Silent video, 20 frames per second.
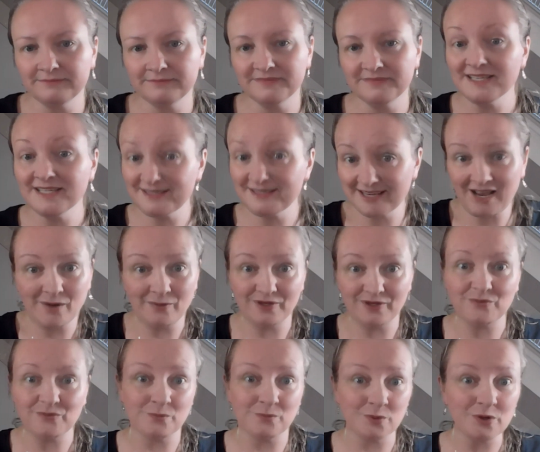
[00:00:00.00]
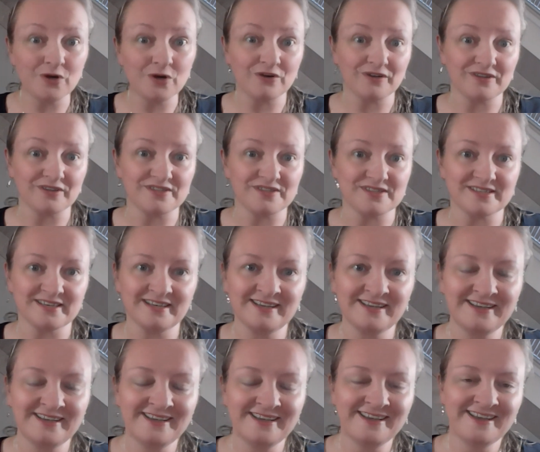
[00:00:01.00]
That's how it works.
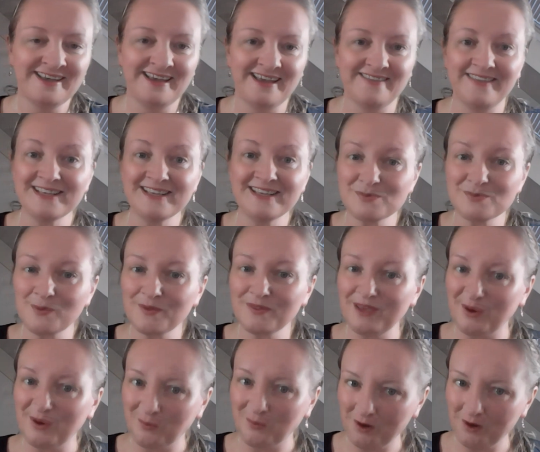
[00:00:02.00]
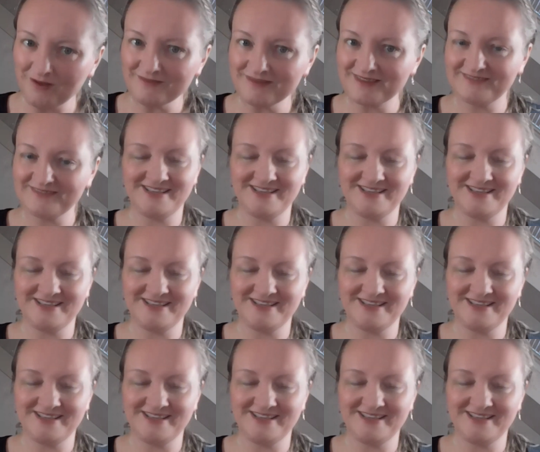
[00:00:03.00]
And that's what they want.